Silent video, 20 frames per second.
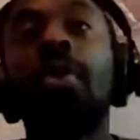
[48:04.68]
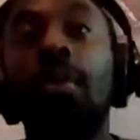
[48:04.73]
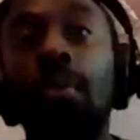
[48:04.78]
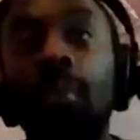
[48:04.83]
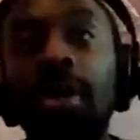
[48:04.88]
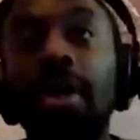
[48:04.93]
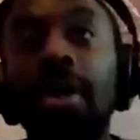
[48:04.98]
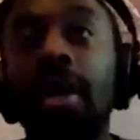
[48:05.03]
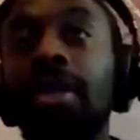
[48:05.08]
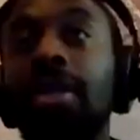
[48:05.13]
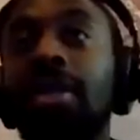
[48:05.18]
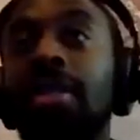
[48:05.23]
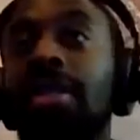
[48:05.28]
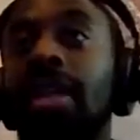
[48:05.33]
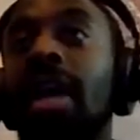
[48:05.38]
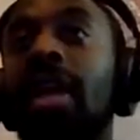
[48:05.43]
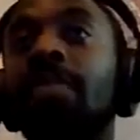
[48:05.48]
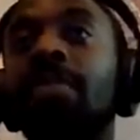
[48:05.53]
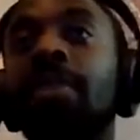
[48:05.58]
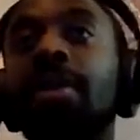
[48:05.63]
we
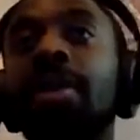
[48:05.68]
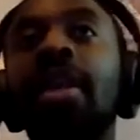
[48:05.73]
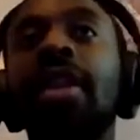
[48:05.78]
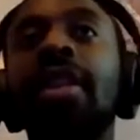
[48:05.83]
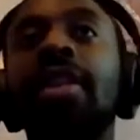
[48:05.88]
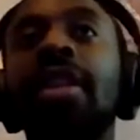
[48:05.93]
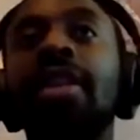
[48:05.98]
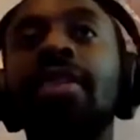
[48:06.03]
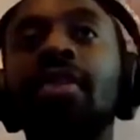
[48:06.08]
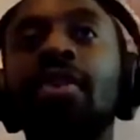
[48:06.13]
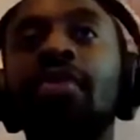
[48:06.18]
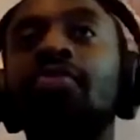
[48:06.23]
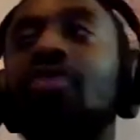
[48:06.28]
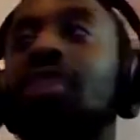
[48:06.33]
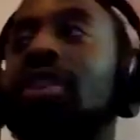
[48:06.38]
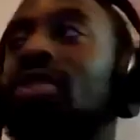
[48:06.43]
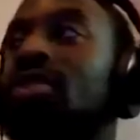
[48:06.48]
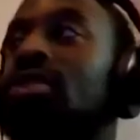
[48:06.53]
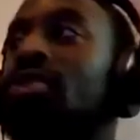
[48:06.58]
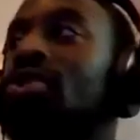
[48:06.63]
understand, but then there's no
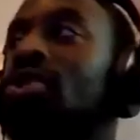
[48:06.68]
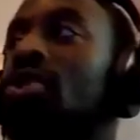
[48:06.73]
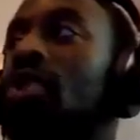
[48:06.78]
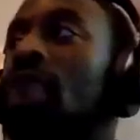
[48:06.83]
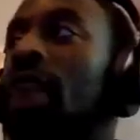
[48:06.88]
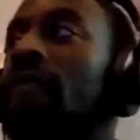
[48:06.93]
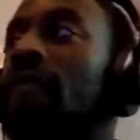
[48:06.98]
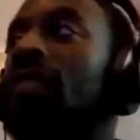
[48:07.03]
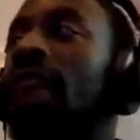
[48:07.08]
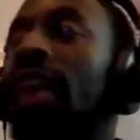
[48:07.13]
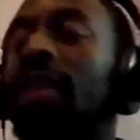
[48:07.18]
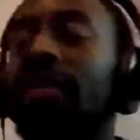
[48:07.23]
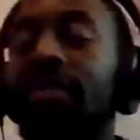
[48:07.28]
reason to not have 5